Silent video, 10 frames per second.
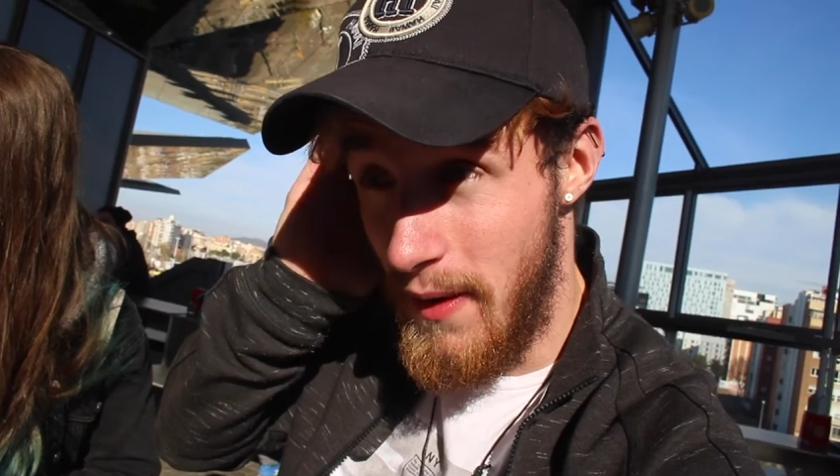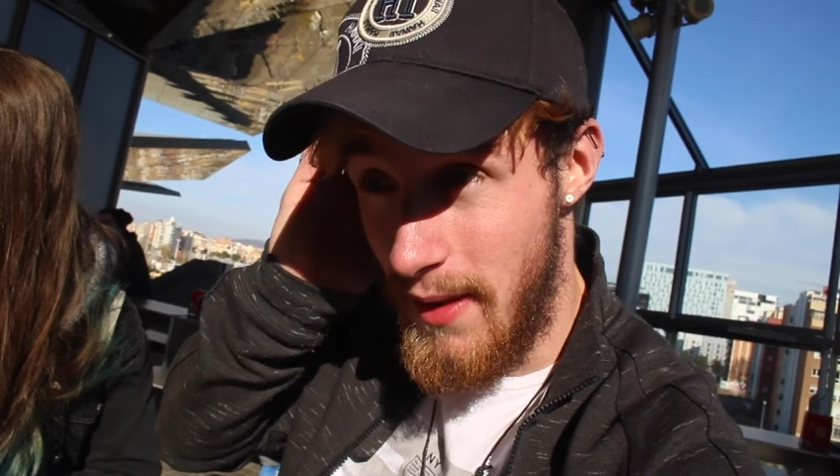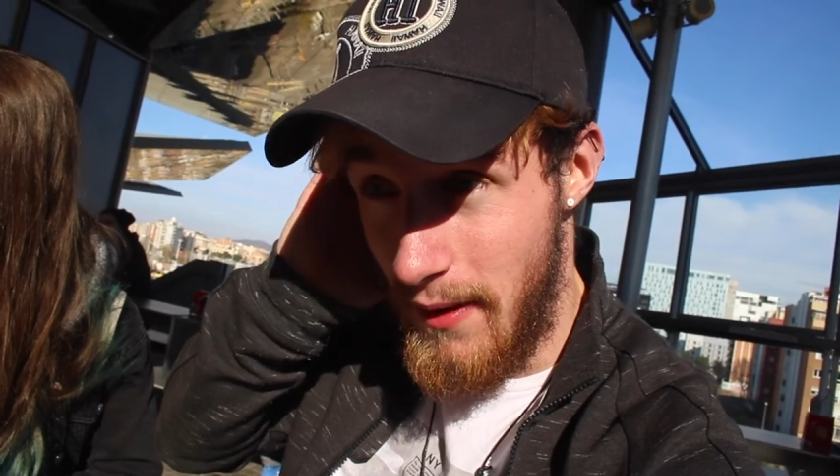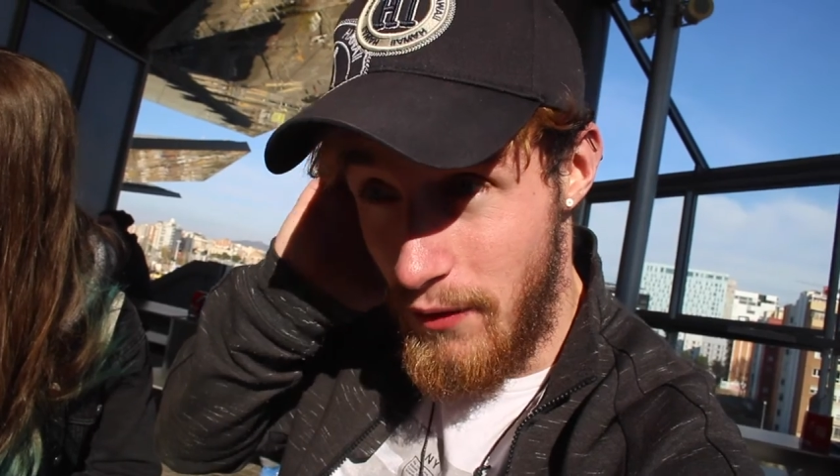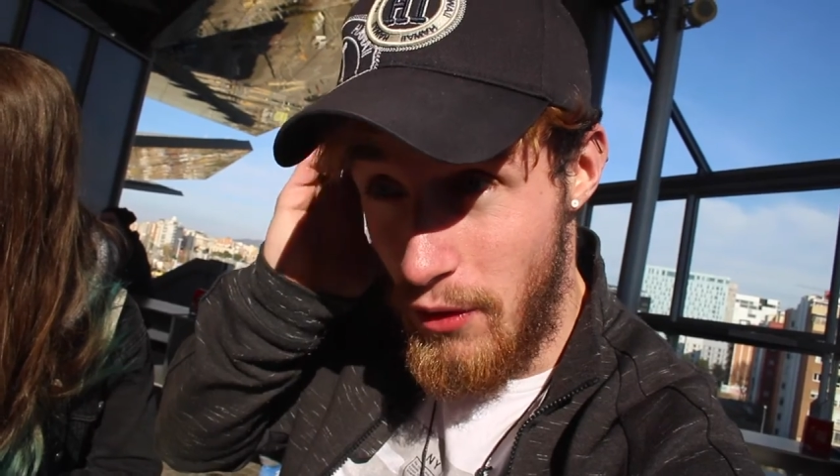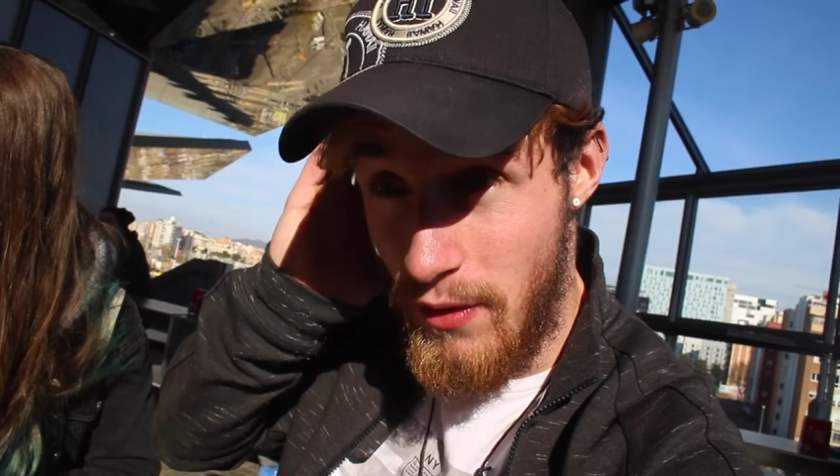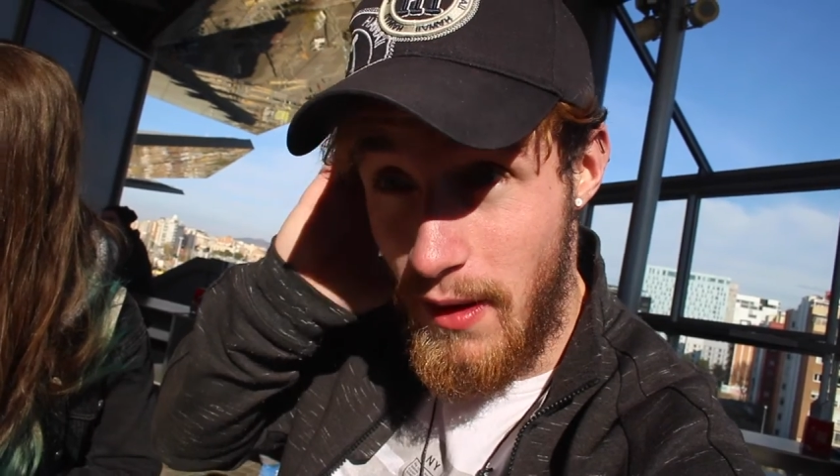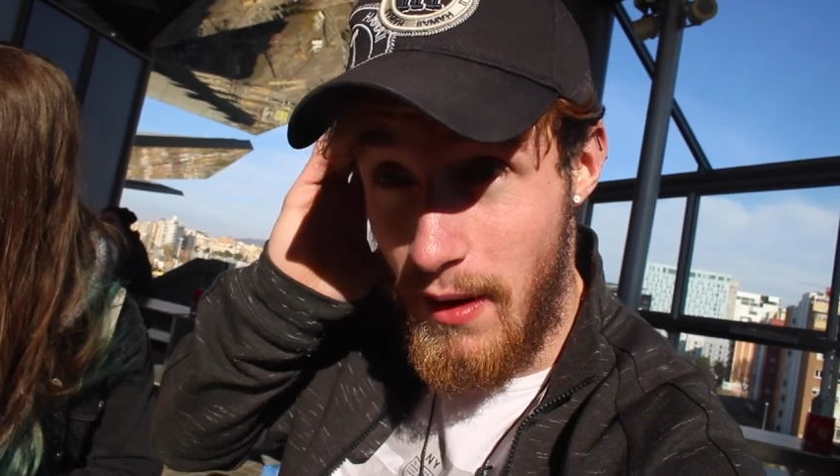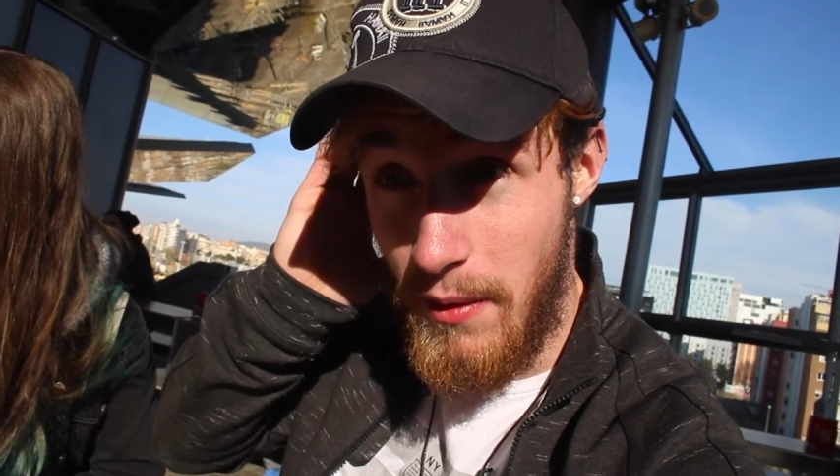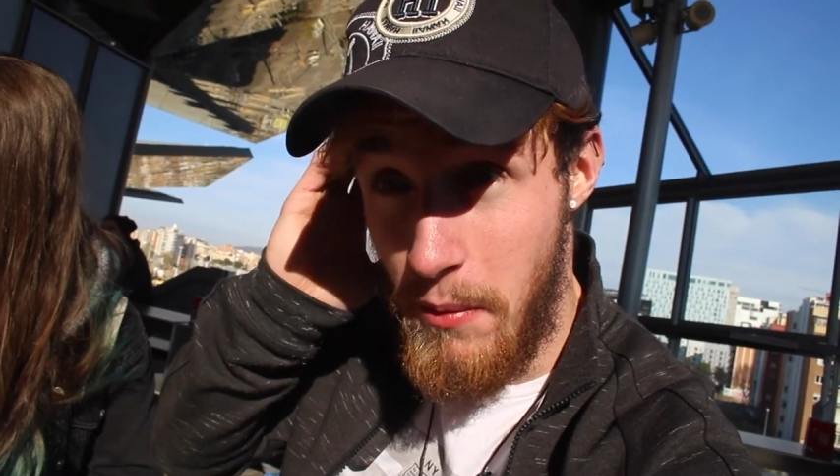fact that I've used
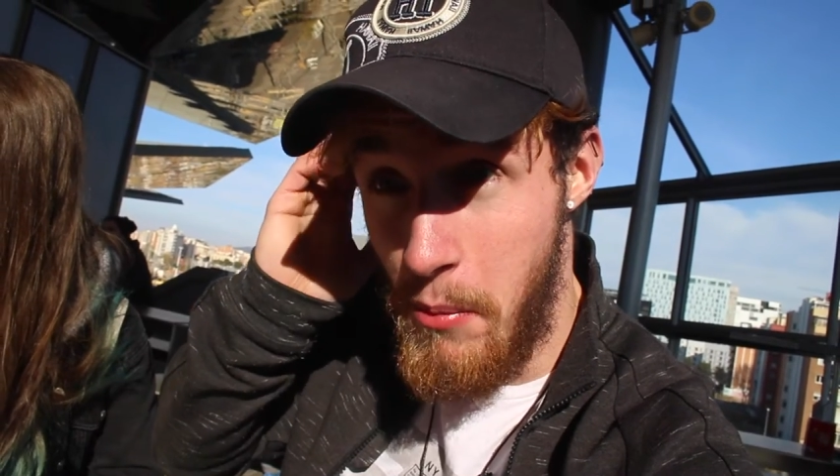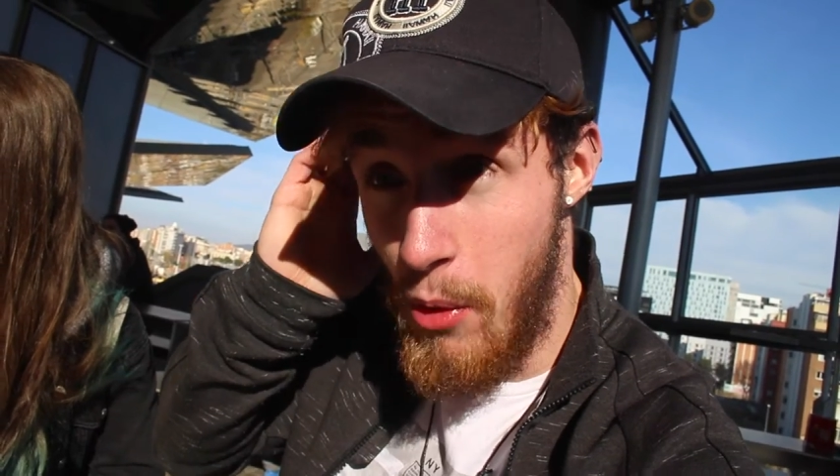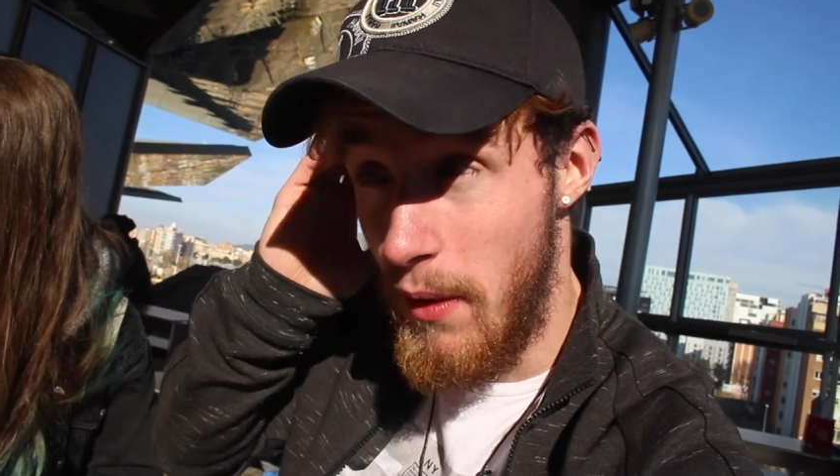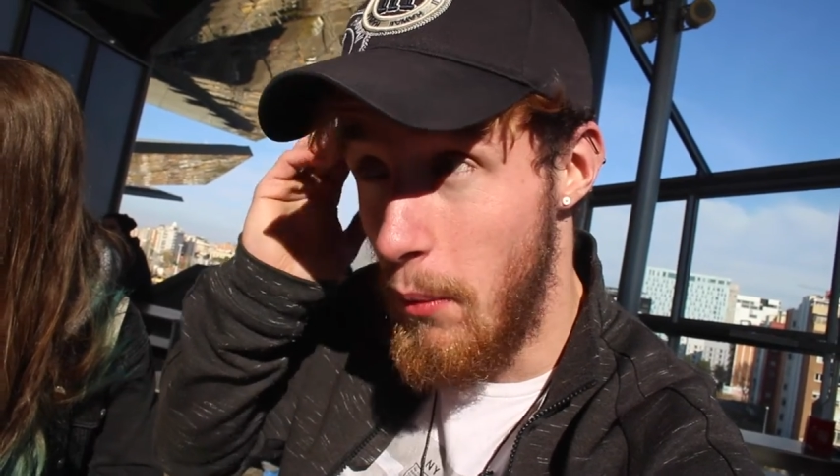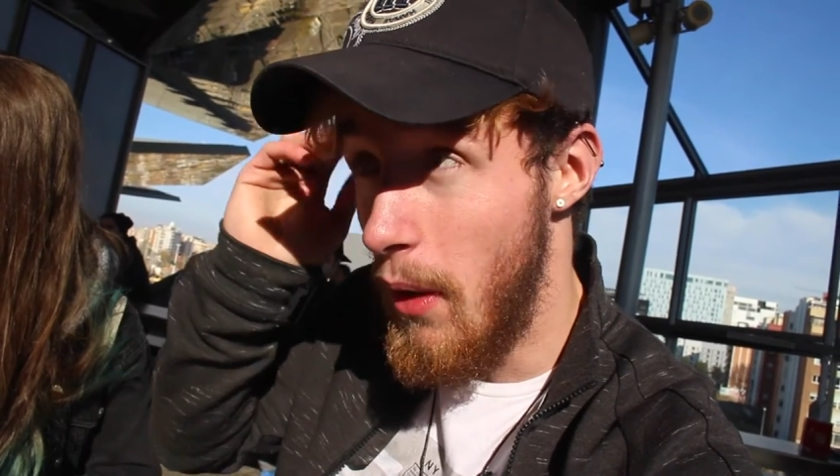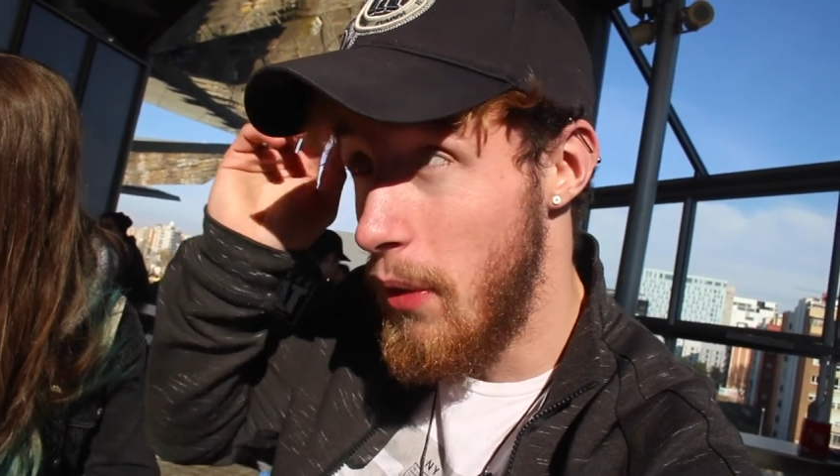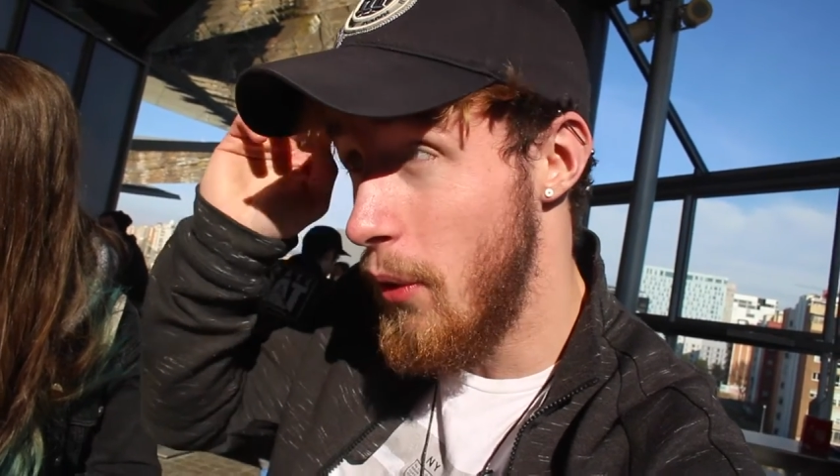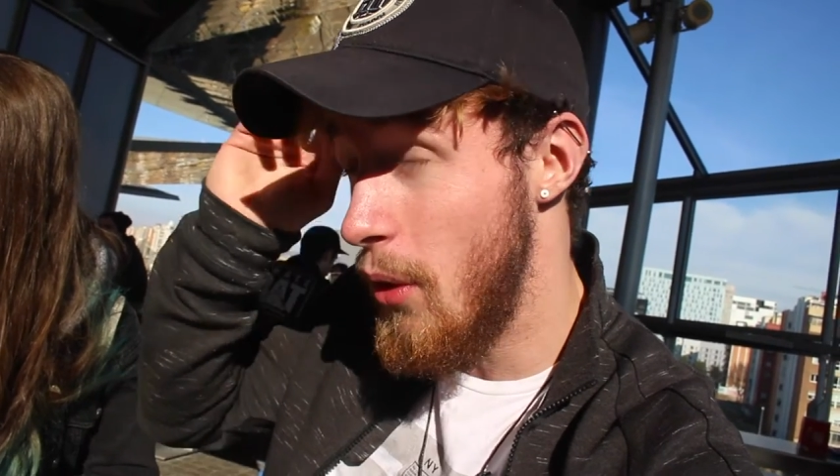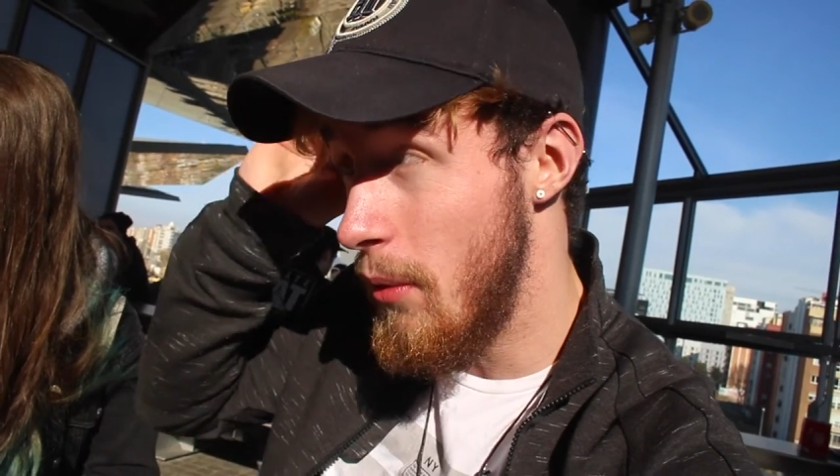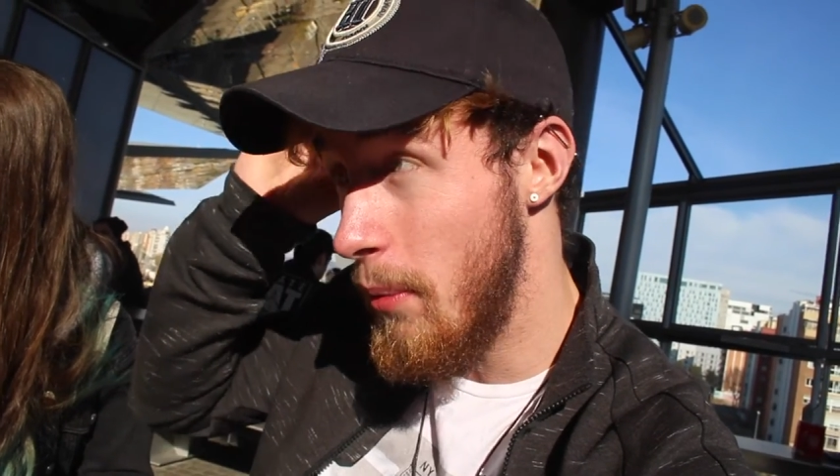it more than what I
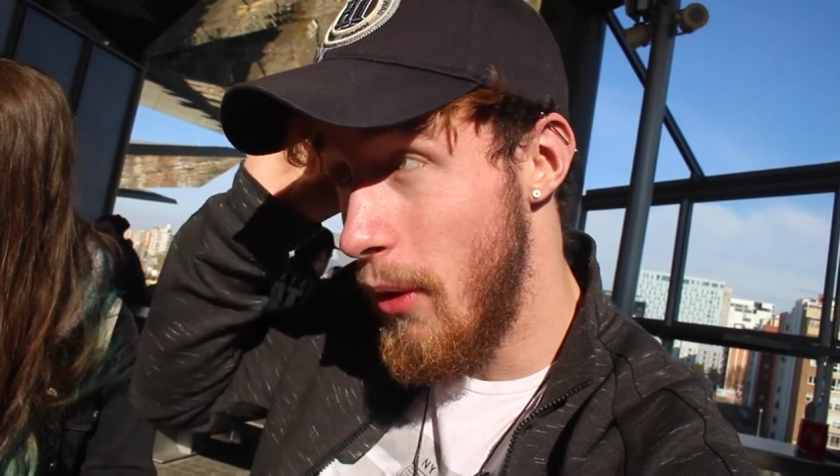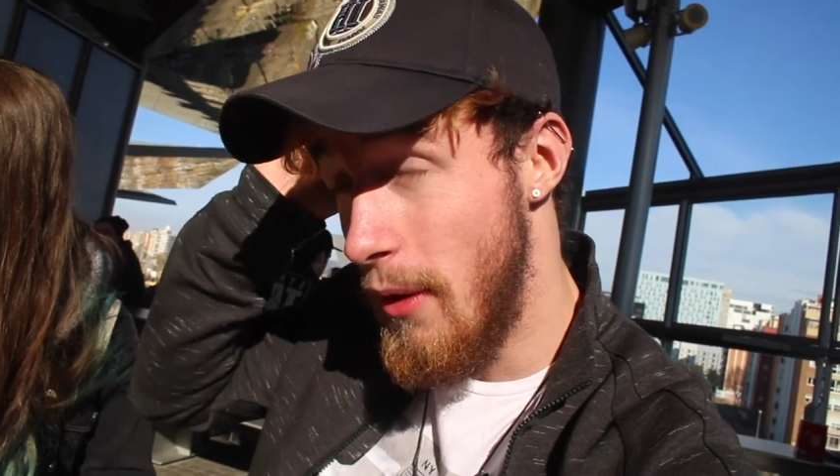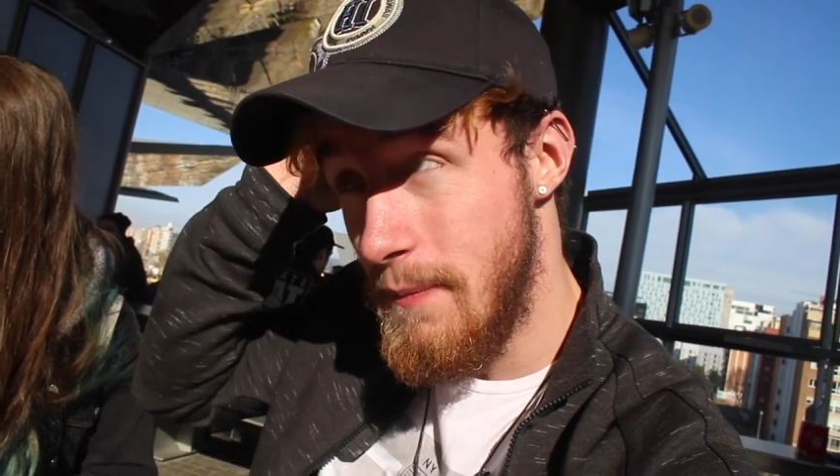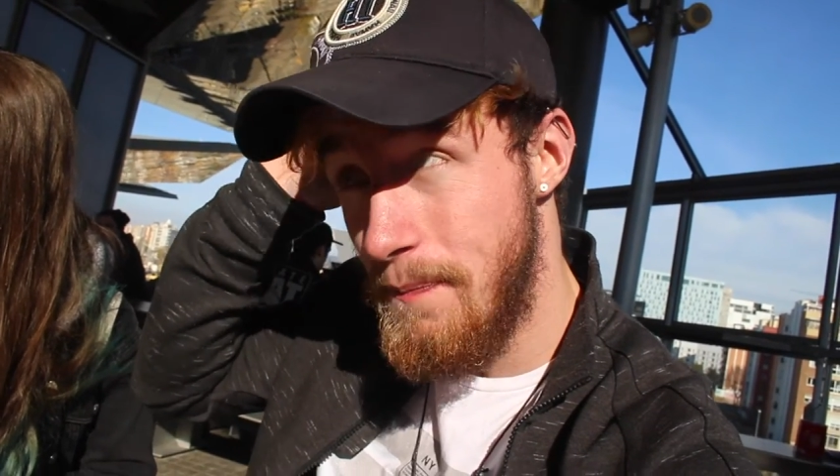thought, but